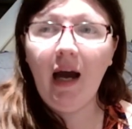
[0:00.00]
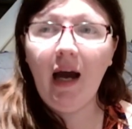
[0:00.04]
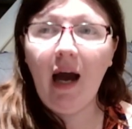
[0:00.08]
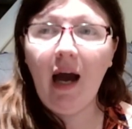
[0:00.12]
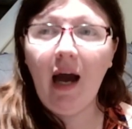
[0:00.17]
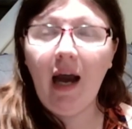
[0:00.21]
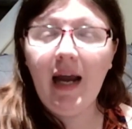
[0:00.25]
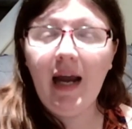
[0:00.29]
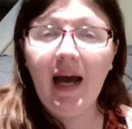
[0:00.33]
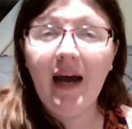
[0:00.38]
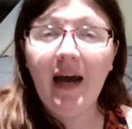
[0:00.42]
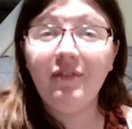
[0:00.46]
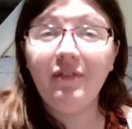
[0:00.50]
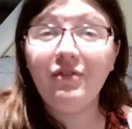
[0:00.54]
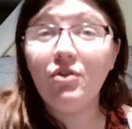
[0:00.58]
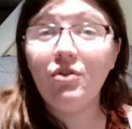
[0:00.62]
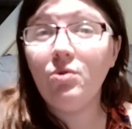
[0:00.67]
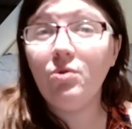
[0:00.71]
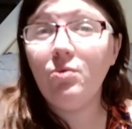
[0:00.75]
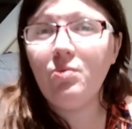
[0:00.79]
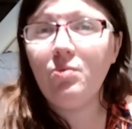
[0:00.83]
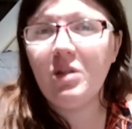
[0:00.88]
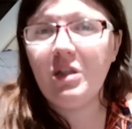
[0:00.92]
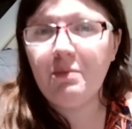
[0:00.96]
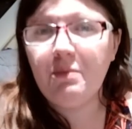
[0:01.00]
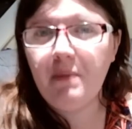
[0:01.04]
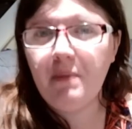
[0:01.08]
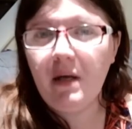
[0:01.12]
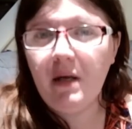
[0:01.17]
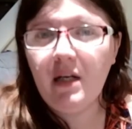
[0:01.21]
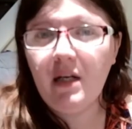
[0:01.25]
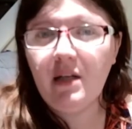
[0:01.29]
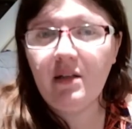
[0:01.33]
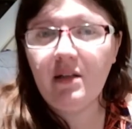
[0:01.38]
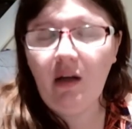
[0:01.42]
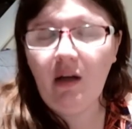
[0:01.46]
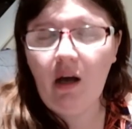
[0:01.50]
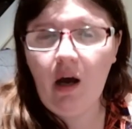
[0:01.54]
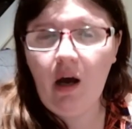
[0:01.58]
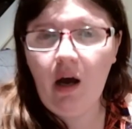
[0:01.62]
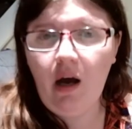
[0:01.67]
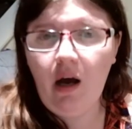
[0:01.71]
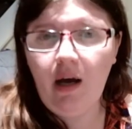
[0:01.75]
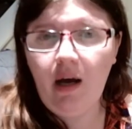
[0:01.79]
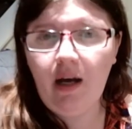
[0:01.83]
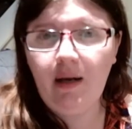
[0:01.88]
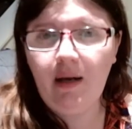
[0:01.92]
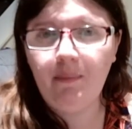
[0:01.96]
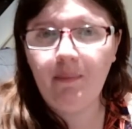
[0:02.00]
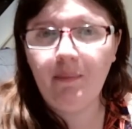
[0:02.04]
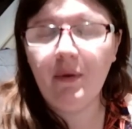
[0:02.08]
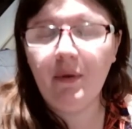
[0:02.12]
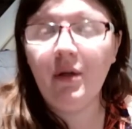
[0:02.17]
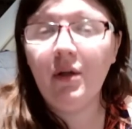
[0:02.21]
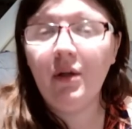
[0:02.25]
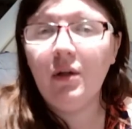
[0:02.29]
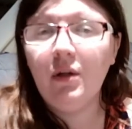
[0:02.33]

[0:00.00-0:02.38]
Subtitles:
I have to spend time